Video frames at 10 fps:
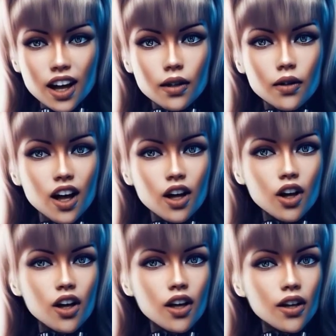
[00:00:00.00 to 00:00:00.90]
I have to
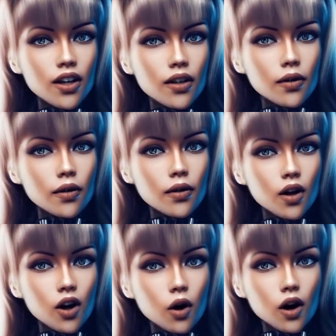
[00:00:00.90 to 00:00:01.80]
disagree with the
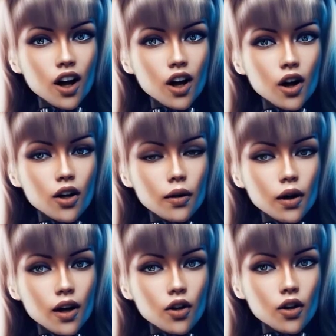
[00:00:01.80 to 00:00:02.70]
notion that
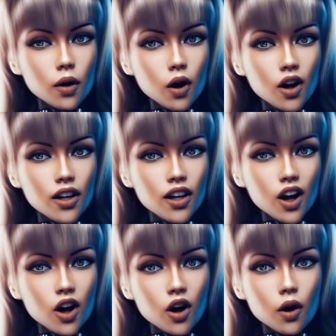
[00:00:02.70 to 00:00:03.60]
astronauts won't find
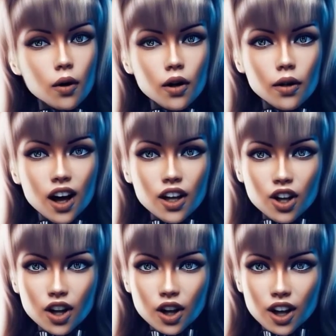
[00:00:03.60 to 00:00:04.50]
ways to adapt
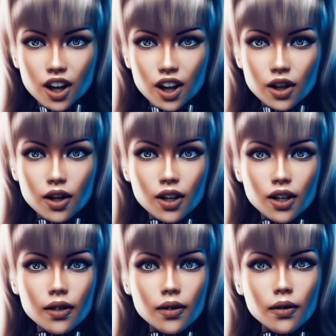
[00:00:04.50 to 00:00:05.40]
and innovate in the
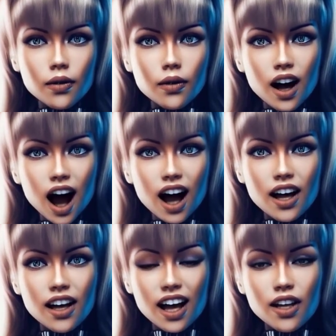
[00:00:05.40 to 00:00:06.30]
face of these
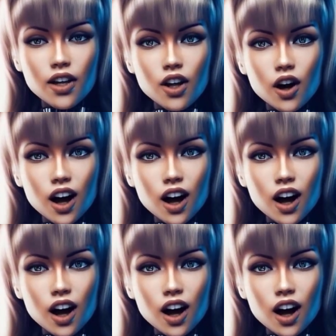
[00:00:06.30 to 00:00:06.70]
difficulties.